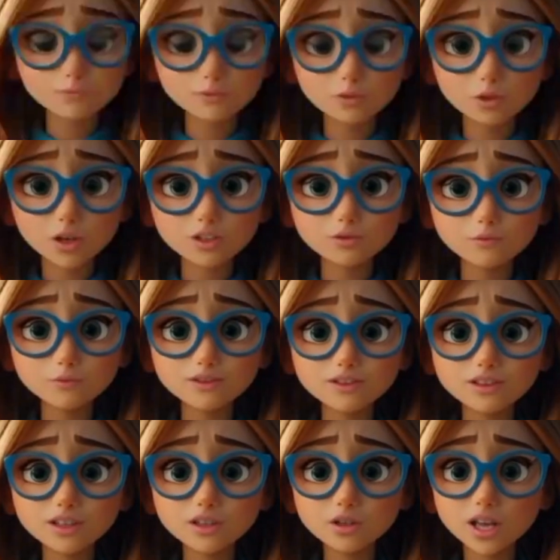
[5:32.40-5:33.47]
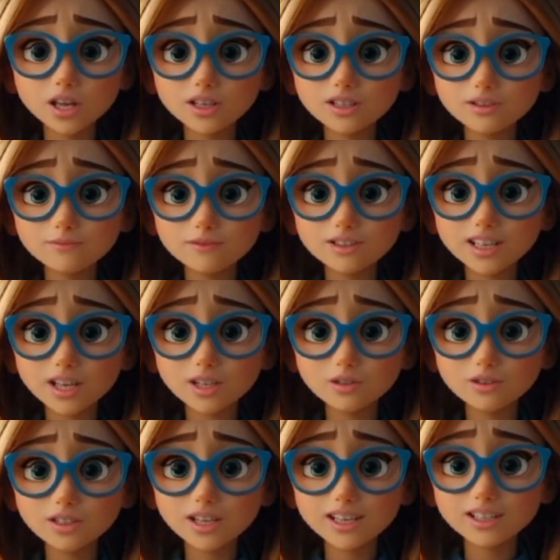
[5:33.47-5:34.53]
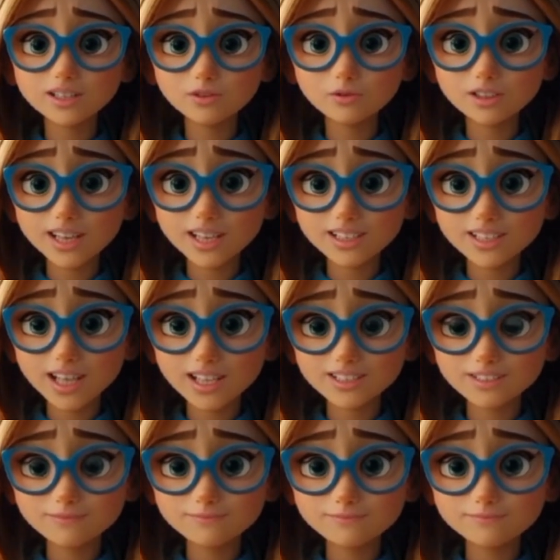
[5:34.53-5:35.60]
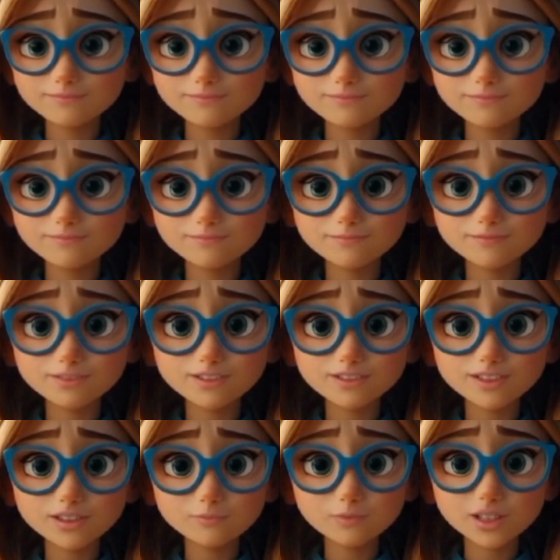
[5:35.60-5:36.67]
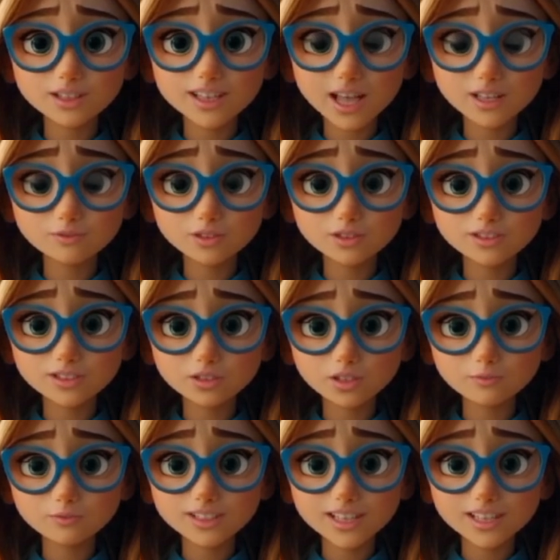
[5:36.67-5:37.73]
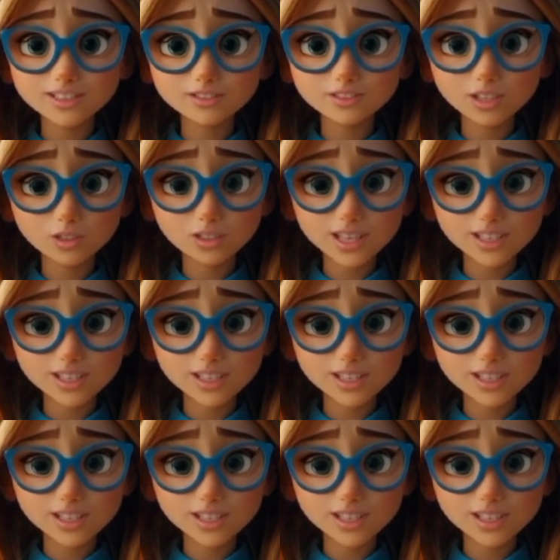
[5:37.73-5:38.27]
or forgotten, bring them to me immediately. We agreed, okay, of course. He was